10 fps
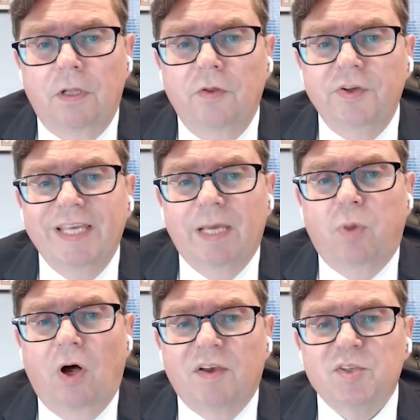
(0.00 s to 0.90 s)
Looking at
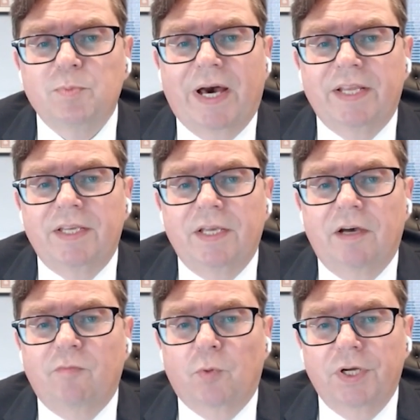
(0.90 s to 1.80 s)
Paul's body
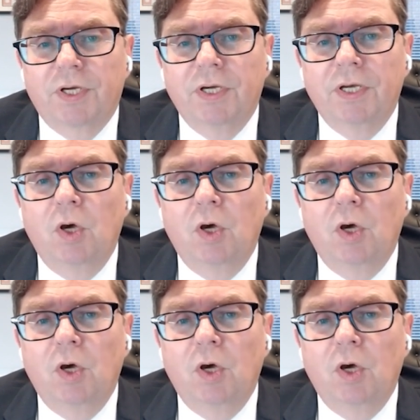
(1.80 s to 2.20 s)
of work,